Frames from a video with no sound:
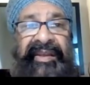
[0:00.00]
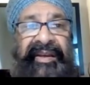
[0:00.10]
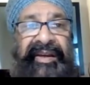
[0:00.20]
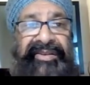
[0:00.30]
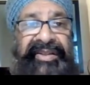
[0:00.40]

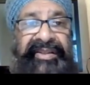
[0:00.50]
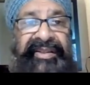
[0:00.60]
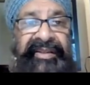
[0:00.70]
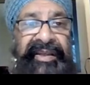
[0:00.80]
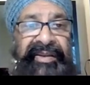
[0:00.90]
I actually
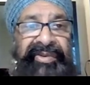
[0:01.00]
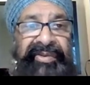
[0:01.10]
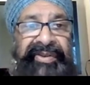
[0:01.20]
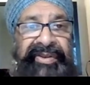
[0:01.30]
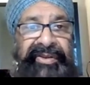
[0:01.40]
did a
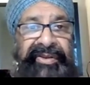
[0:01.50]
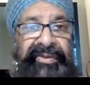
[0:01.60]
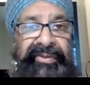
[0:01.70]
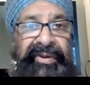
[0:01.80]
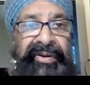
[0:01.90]
review
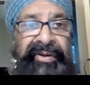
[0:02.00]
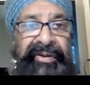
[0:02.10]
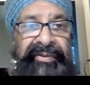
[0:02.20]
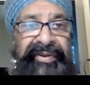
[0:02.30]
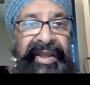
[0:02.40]

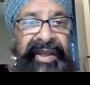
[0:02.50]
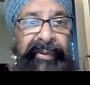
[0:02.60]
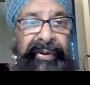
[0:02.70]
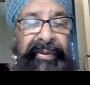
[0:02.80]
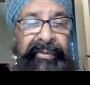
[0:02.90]
of
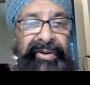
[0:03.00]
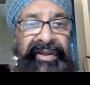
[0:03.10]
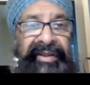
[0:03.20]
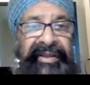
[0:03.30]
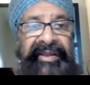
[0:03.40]
airway
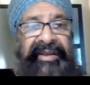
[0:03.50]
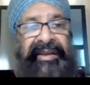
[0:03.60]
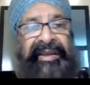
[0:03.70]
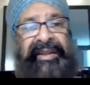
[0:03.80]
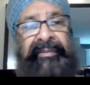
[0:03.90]
remodeling
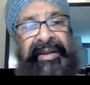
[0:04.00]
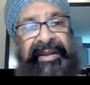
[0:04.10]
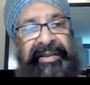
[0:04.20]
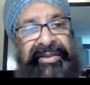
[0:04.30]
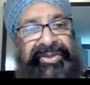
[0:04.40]
in the
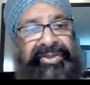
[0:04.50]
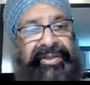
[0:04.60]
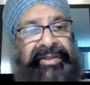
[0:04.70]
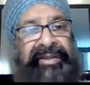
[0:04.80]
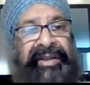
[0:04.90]
medical literature.